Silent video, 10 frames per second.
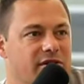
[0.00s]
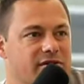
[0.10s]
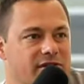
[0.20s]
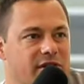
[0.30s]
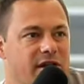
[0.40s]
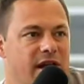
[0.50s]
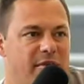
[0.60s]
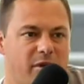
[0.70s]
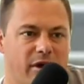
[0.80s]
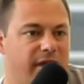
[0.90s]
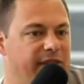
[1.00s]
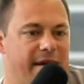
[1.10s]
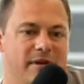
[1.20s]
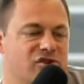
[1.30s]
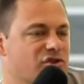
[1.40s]
years. Mm-hmm. And
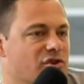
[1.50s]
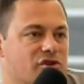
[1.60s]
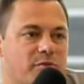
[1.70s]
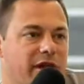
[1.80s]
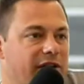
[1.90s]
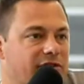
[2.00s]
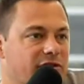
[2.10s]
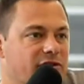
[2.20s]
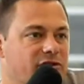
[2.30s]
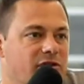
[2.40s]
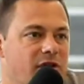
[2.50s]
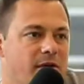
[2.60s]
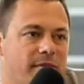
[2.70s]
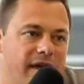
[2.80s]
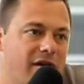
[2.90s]
that means church planters,
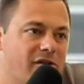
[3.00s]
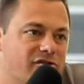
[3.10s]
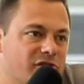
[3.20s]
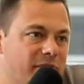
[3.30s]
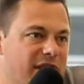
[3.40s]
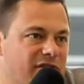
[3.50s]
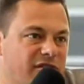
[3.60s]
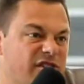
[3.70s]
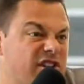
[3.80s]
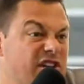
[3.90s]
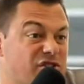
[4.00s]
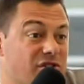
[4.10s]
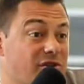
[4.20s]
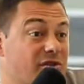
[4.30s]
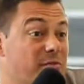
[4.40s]
but that also means the
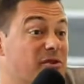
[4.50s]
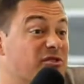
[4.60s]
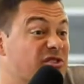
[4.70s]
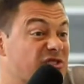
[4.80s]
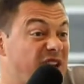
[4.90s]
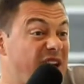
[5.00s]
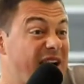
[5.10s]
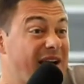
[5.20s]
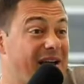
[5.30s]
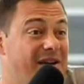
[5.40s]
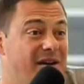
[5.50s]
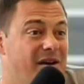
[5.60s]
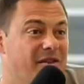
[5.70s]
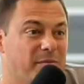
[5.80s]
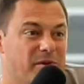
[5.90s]
teacher, the business guy,
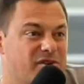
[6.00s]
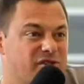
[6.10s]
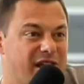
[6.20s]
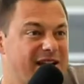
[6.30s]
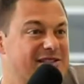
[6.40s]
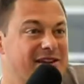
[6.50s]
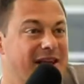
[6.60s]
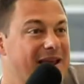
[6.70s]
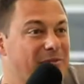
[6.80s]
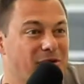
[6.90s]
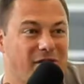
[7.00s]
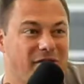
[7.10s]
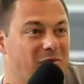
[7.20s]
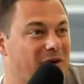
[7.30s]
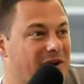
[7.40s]
the person that has the neighbor
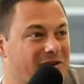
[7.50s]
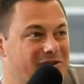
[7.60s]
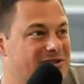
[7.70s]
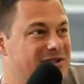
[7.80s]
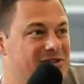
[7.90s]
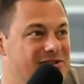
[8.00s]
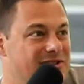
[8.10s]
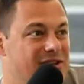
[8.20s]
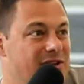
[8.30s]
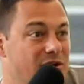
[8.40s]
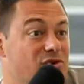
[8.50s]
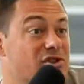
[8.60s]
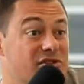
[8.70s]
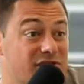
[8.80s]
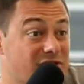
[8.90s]
that they want to see know
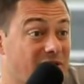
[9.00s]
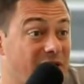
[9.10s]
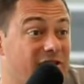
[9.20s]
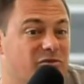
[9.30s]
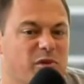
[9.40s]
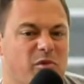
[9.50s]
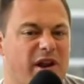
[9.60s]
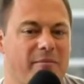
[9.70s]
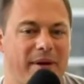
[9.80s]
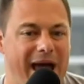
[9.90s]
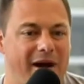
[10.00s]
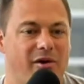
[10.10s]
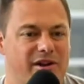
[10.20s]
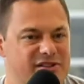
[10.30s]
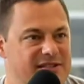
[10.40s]
Jesus Christ. We want to
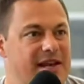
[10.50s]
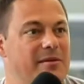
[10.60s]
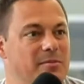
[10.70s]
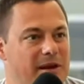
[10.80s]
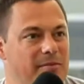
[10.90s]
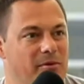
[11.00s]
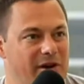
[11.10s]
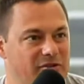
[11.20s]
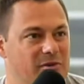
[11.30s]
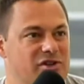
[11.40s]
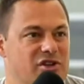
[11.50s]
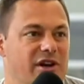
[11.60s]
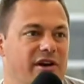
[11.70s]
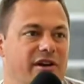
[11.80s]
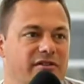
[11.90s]
empower and send people as
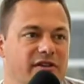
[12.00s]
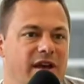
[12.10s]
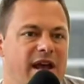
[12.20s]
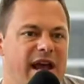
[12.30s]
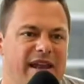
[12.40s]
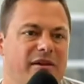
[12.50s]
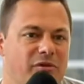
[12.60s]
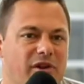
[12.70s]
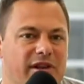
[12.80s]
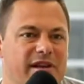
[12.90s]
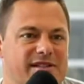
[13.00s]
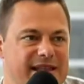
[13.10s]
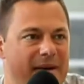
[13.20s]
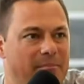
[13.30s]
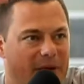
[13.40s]
missionaries. And it really
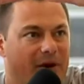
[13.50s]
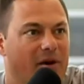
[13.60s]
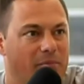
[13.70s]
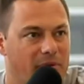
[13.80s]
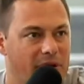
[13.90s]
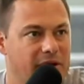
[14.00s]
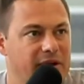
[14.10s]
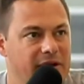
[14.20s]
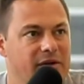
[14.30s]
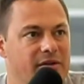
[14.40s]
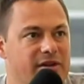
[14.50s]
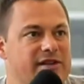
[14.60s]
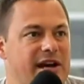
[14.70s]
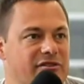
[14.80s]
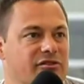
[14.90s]
is that bigger umbrella that
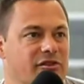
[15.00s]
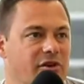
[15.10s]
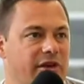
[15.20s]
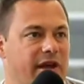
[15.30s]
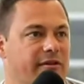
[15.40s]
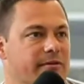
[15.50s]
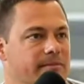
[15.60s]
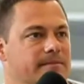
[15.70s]
ties us all together.